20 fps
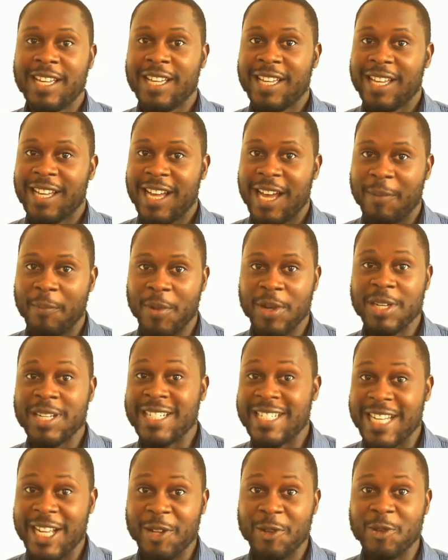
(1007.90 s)
I'm going to
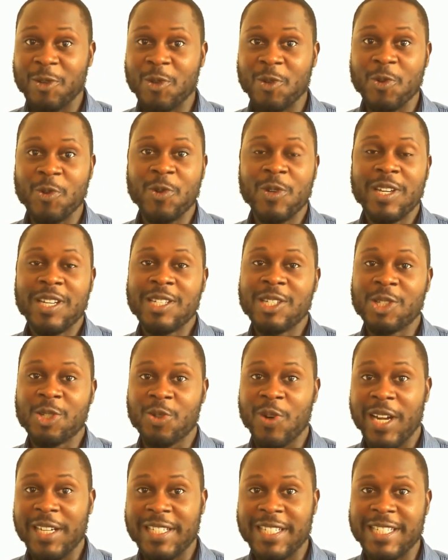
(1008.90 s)
tell you
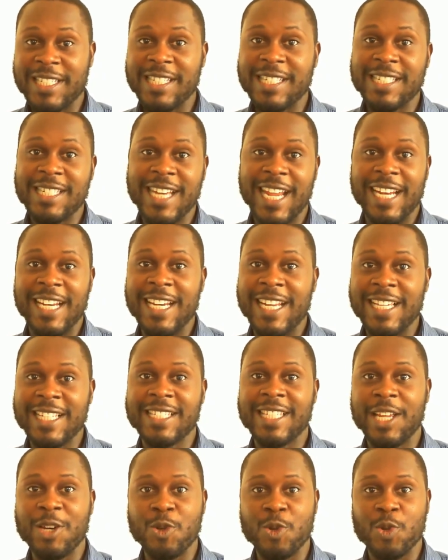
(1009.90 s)
strategies, techniques
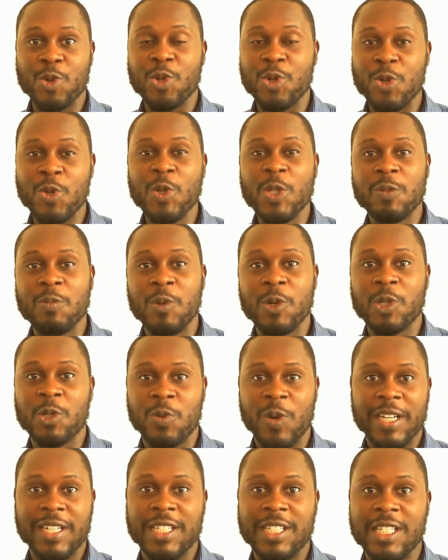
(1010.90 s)
that you could use, more
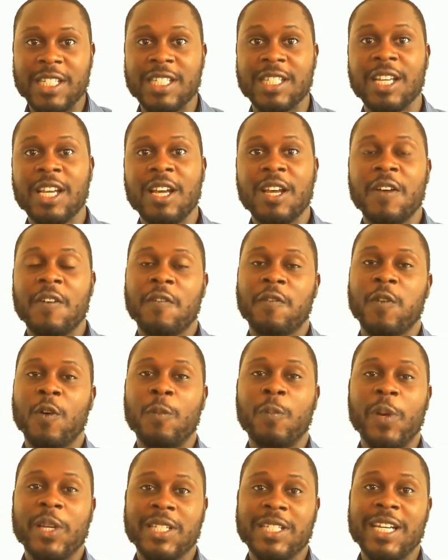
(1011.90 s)
strategies for
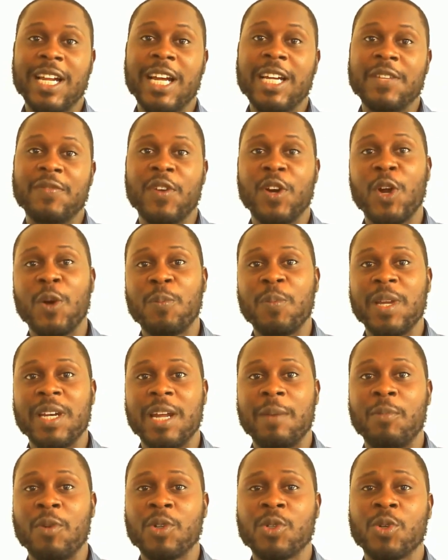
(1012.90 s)
personal development.
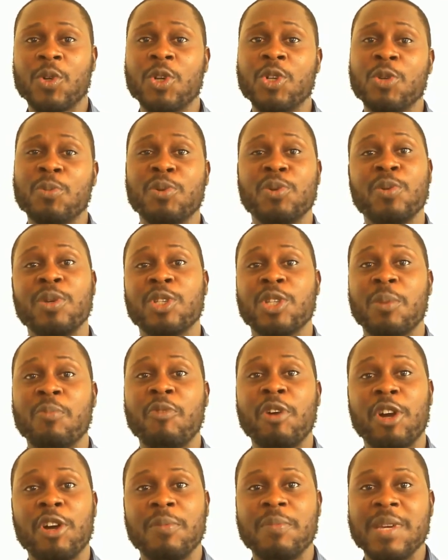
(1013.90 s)
I'm also going to be doing some
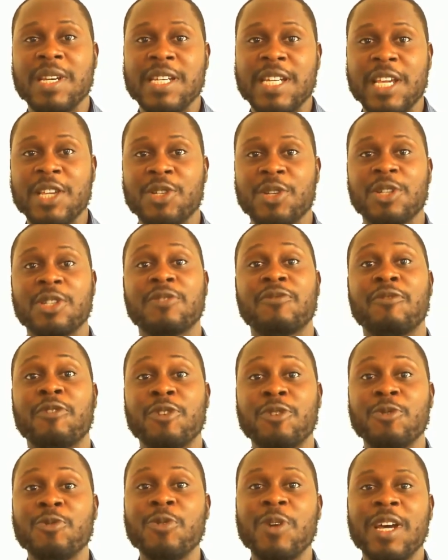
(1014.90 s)
recommendations for
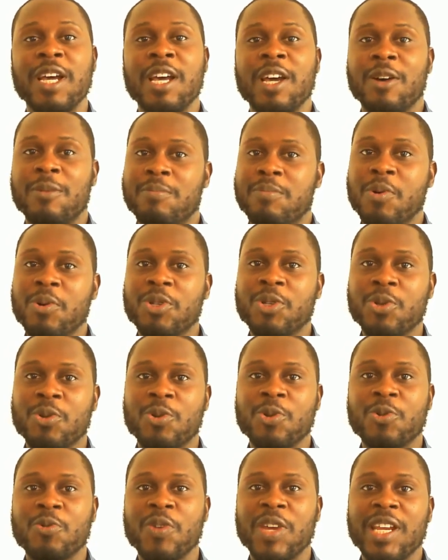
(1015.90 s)
you, books you
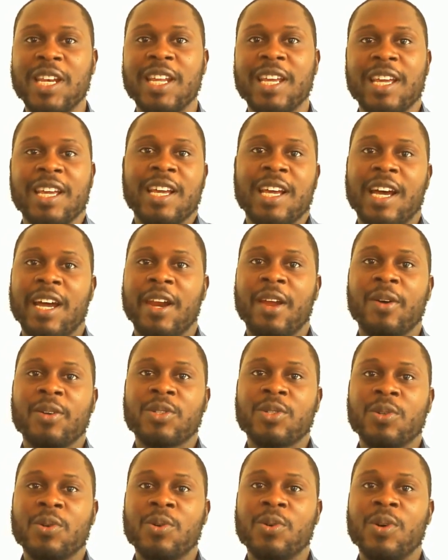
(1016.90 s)
could read, and
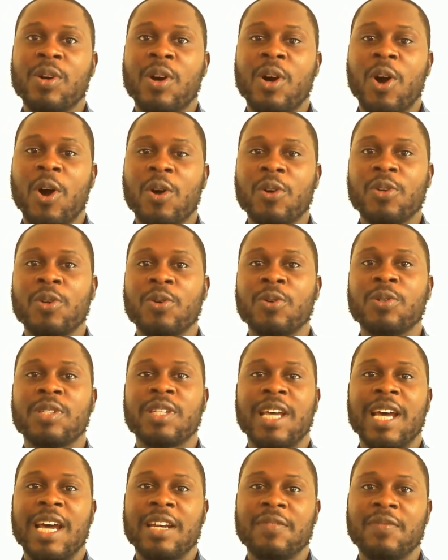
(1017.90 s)
also
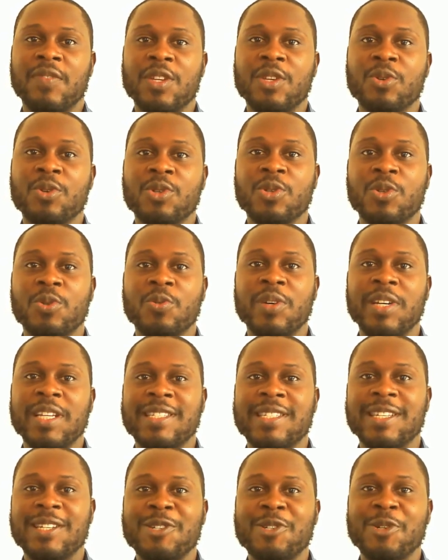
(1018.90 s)
audios and videos you could
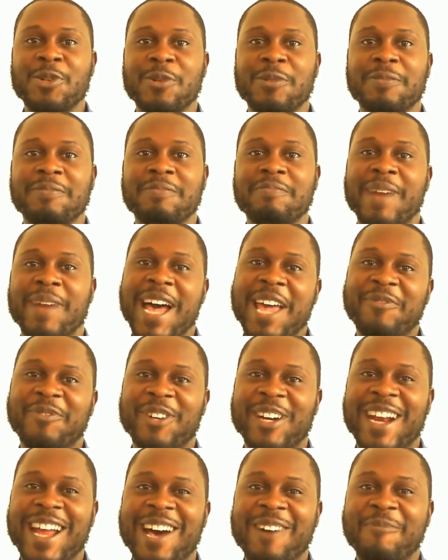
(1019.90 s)
listen to. Bye for
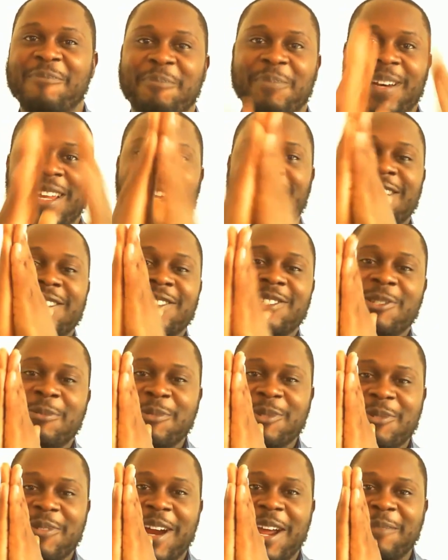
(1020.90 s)
now. Please
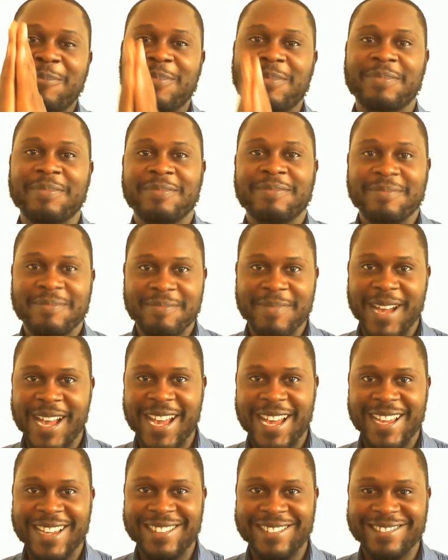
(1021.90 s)
subscribe. Bye.